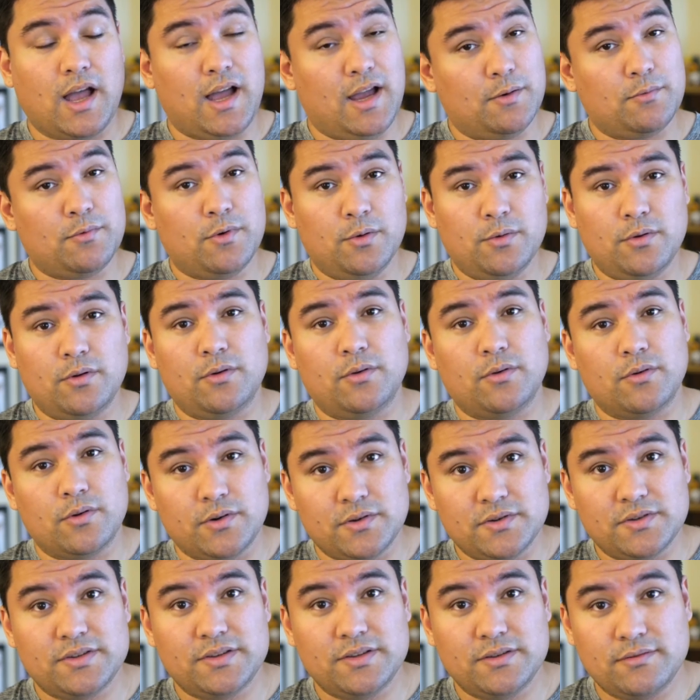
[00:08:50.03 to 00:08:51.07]
I rode a
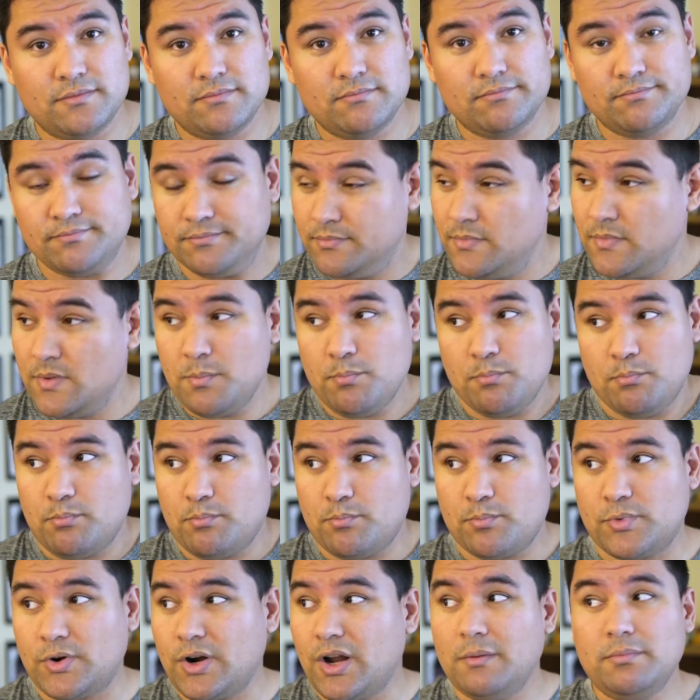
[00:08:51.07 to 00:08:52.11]
horse.
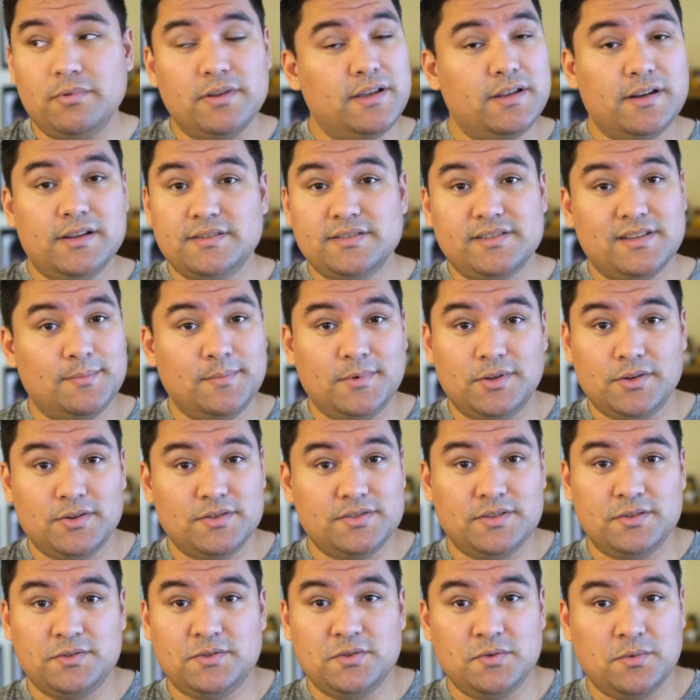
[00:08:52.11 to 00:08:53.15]
Probably in a similar
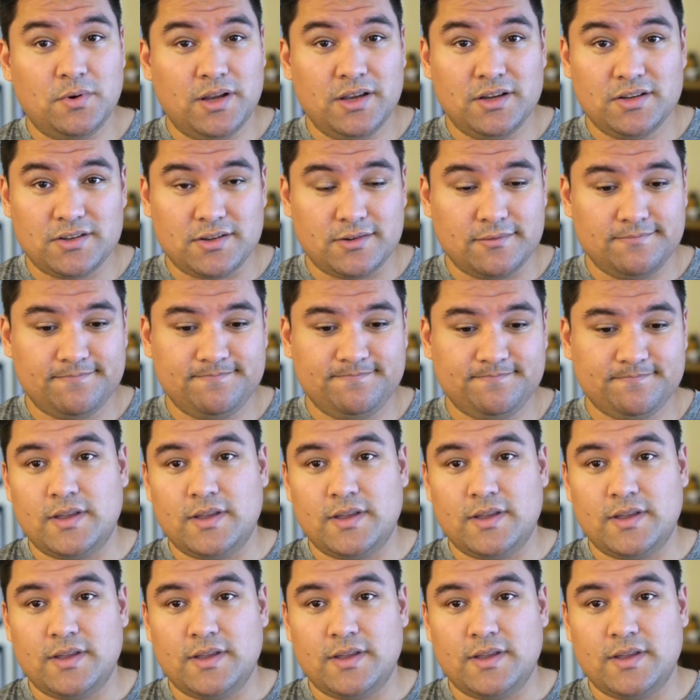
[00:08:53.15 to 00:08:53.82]
situation.